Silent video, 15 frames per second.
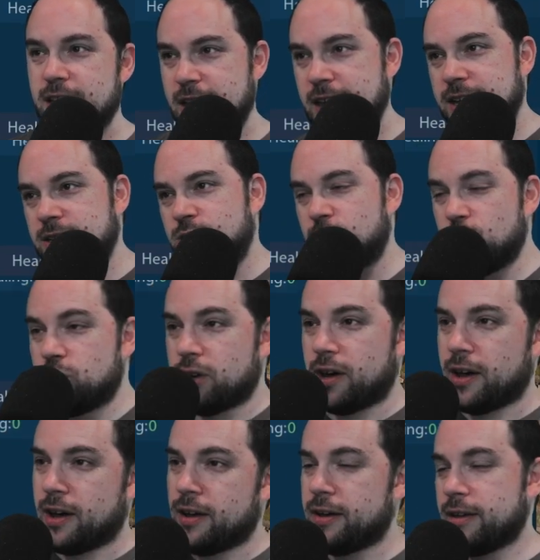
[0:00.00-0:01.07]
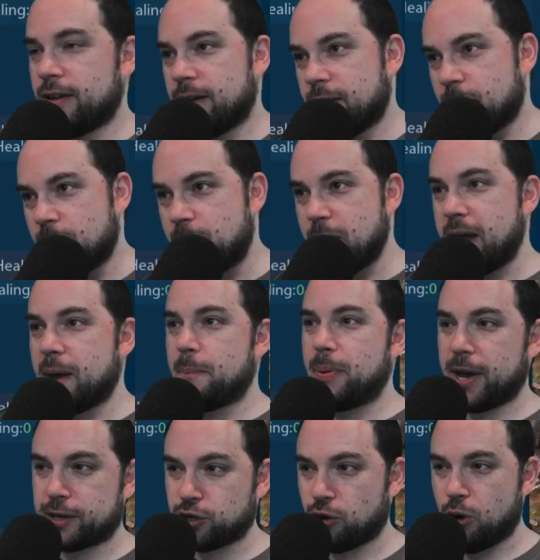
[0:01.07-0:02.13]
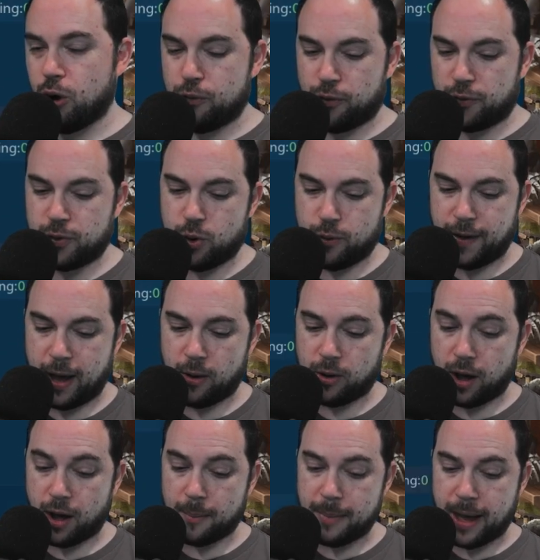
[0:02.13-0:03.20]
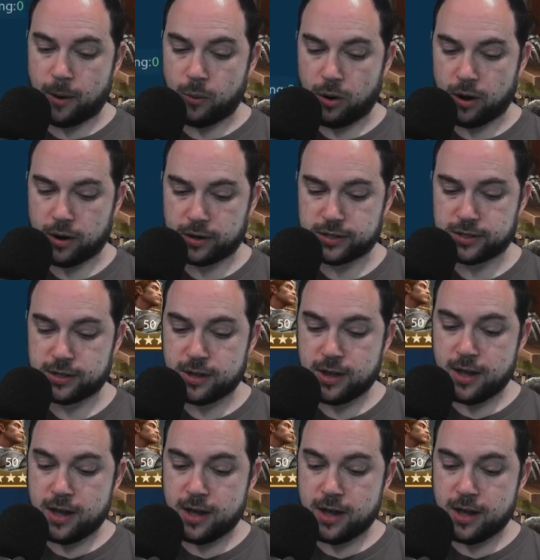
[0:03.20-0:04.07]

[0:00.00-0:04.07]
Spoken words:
into the big picture overview of how combat works,